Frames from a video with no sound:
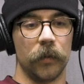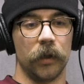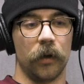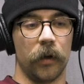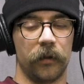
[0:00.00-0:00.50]

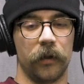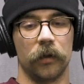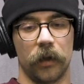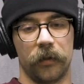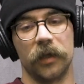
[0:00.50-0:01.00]
and I
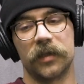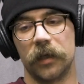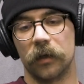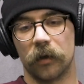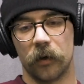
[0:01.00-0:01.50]
think
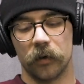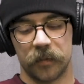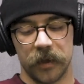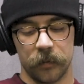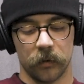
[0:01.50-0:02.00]
seeing a lot of those
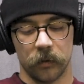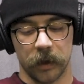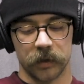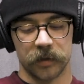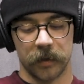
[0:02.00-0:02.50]
people,
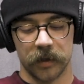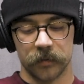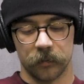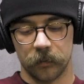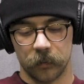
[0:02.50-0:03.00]
like just
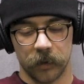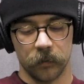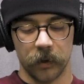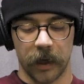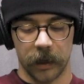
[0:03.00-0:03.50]
because we
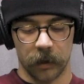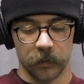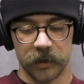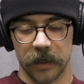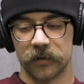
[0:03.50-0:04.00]
would hang out
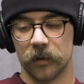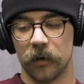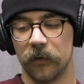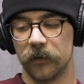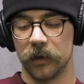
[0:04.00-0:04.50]
with Jeff so
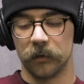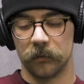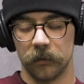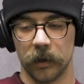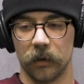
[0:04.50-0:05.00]
often,
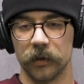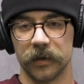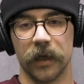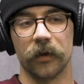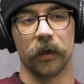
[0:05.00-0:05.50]
like all
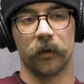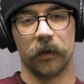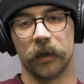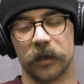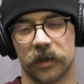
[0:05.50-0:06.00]
together, I
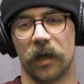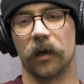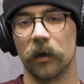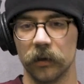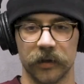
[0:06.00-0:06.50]
think it just kind
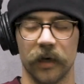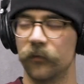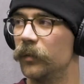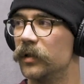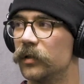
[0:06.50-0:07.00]
of got a little tough
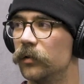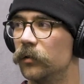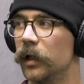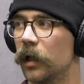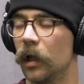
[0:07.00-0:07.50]
for me too.
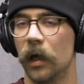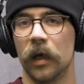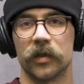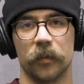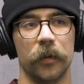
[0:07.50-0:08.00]
Like
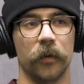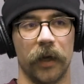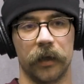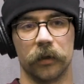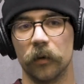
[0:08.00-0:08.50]
some people
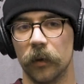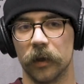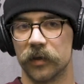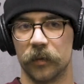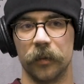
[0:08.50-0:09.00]
handled it well
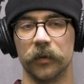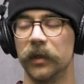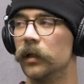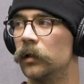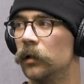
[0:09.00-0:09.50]
and some people
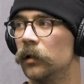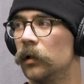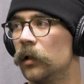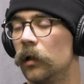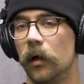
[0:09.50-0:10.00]
didn't.
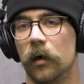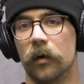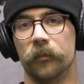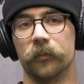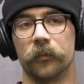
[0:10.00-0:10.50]

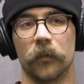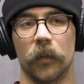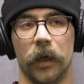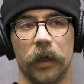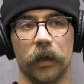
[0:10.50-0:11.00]
And
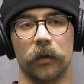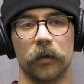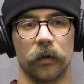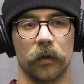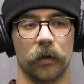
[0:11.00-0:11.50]

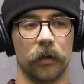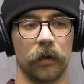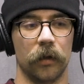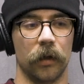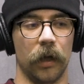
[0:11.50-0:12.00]

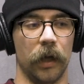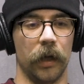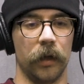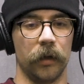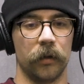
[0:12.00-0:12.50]

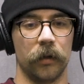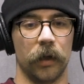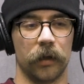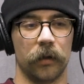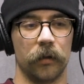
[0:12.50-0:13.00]
I
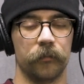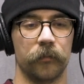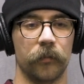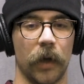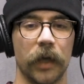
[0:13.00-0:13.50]

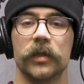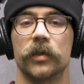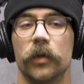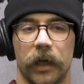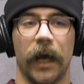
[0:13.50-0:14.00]
just
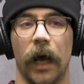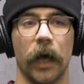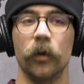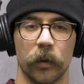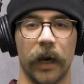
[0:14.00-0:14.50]
knew that I
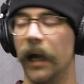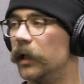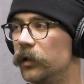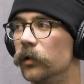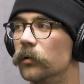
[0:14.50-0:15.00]
knew what I had
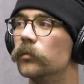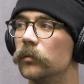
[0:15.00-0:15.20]
to do.